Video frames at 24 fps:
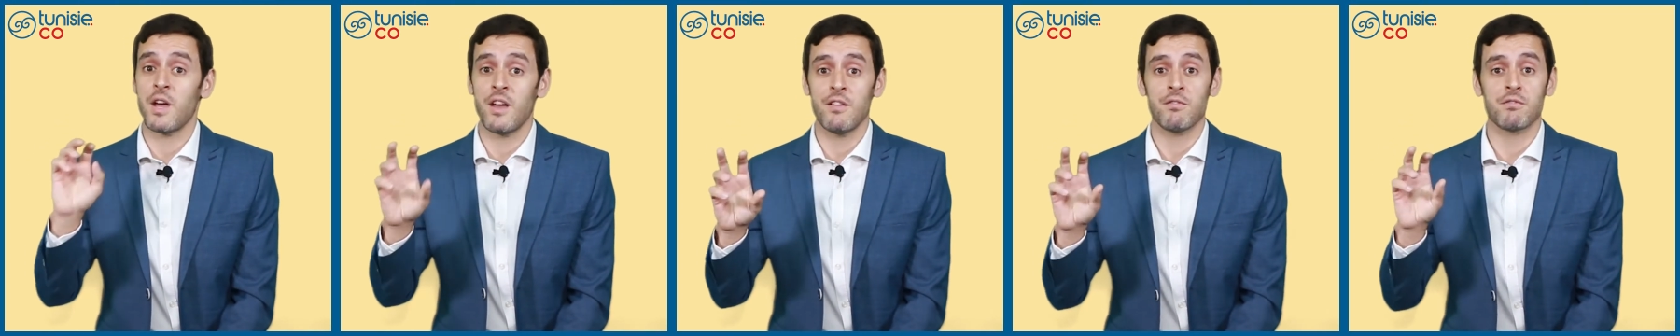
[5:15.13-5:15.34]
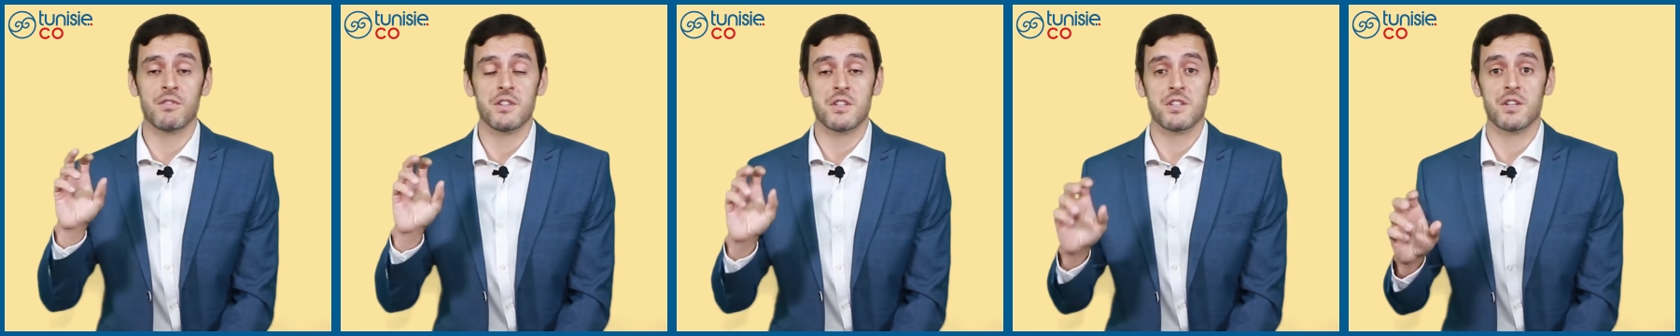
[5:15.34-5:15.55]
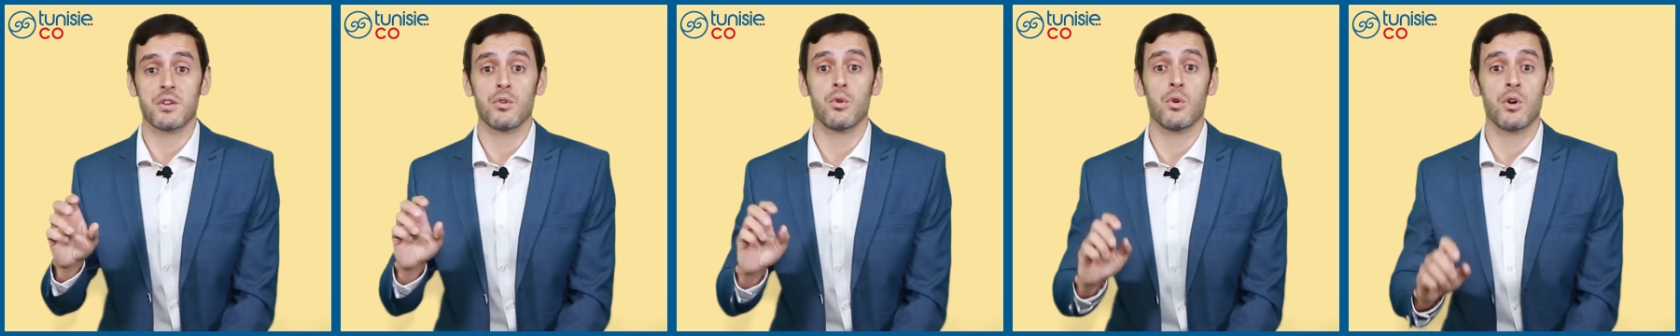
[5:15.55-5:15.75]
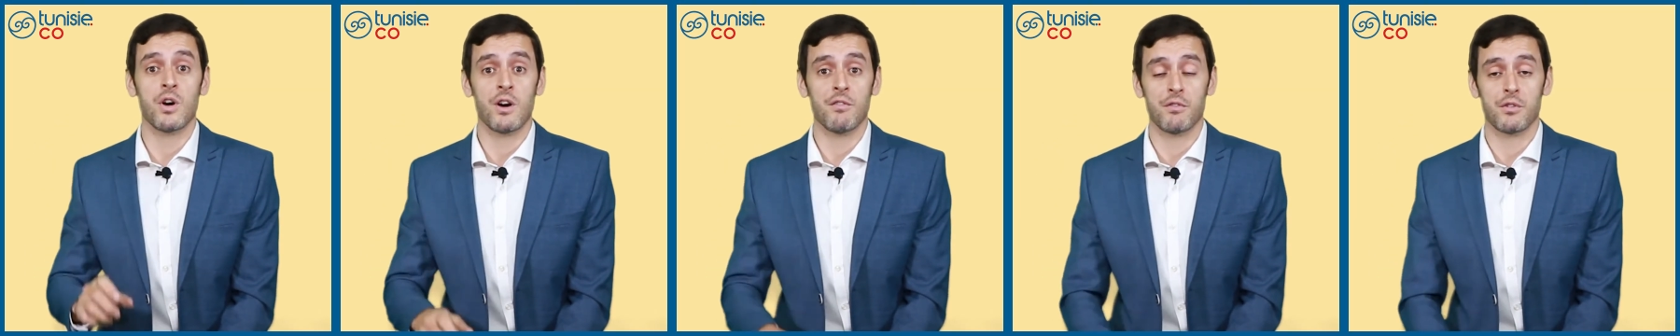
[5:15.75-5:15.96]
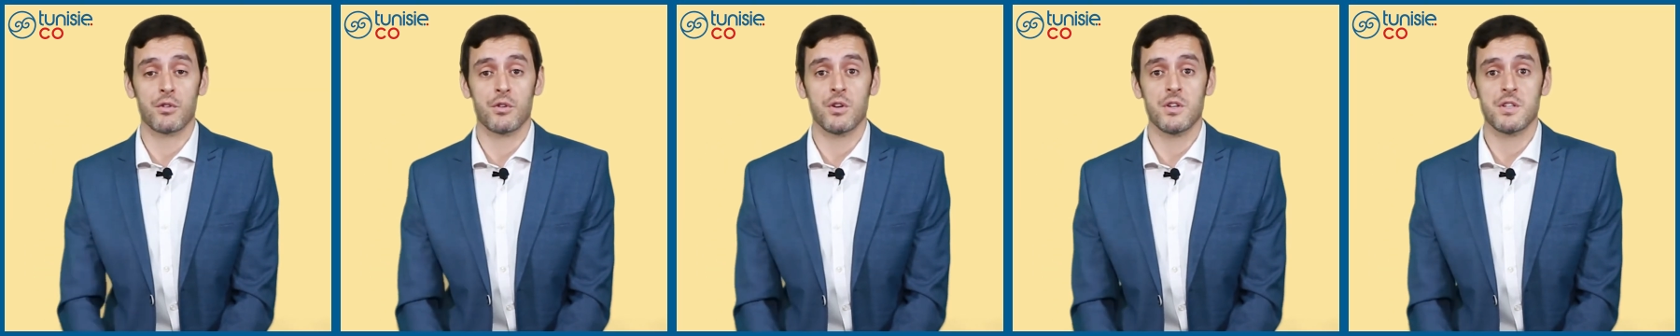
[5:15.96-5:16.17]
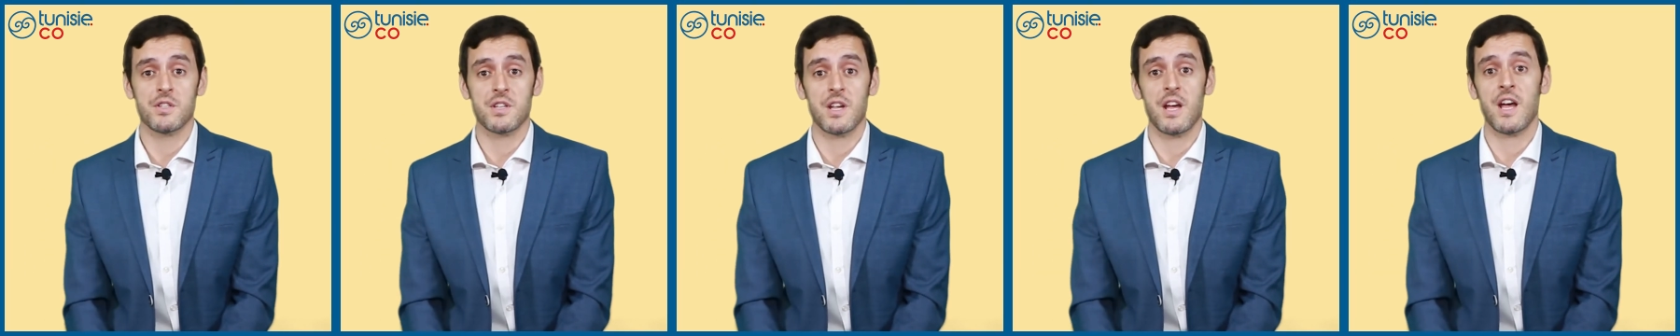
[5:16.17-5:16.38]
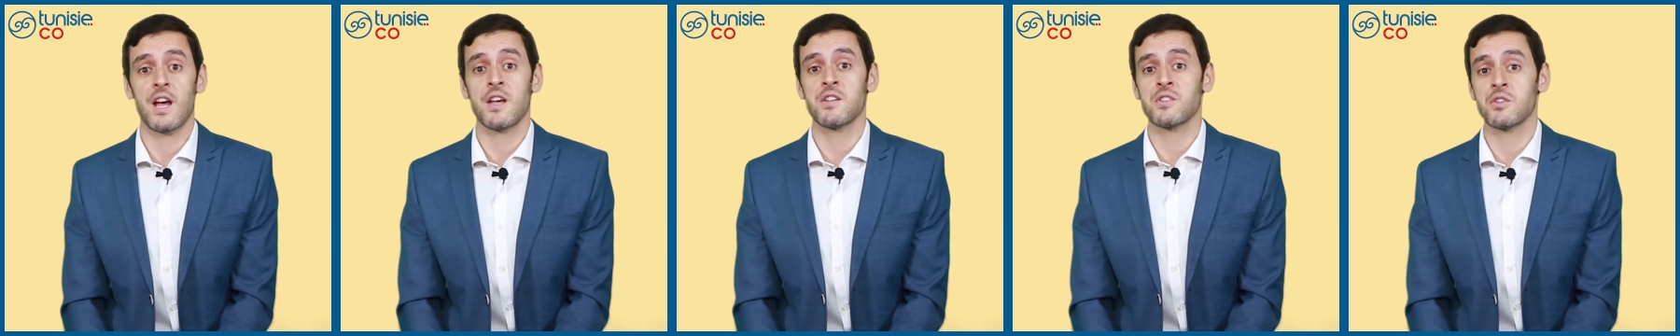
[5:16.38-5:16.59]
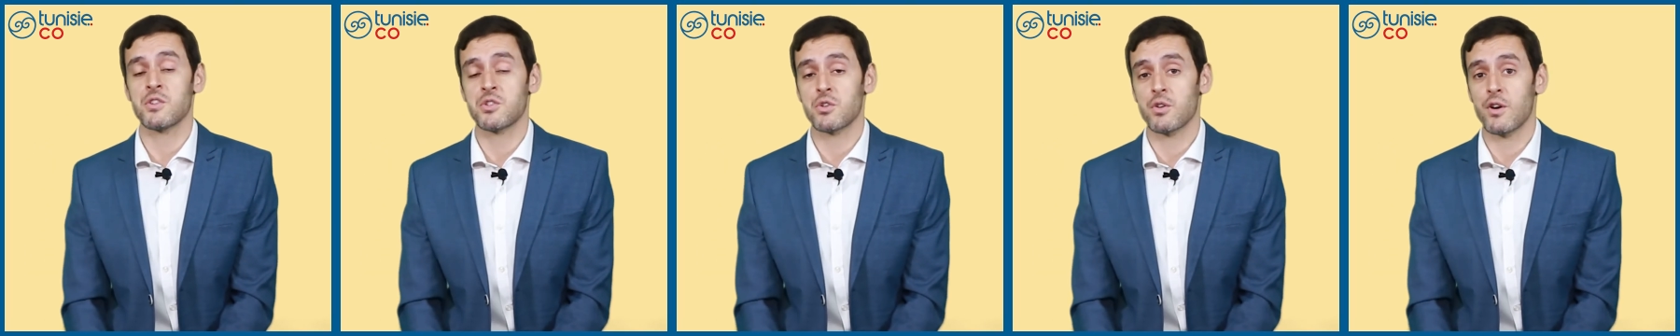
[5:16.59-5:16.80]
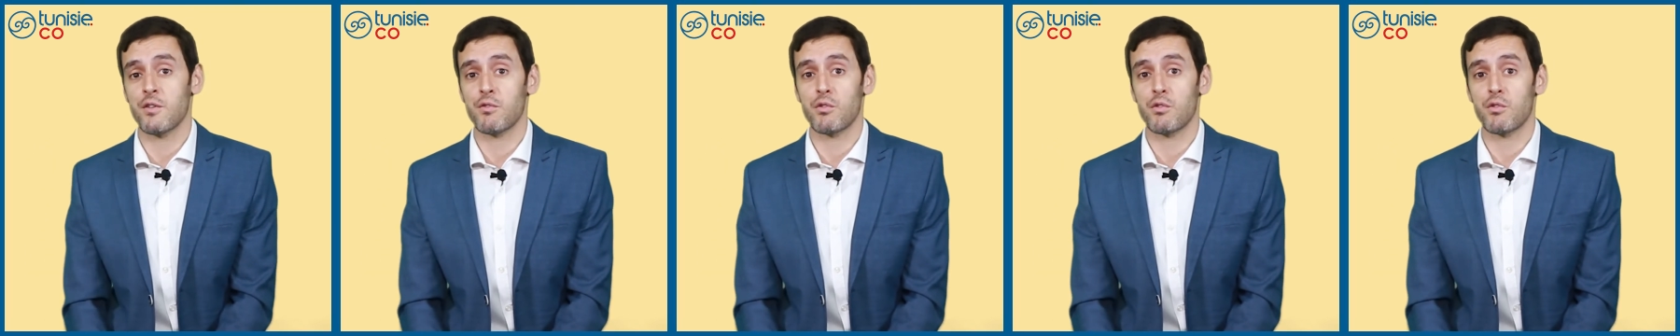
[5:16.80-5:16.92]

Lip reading: every single governorate. As I travel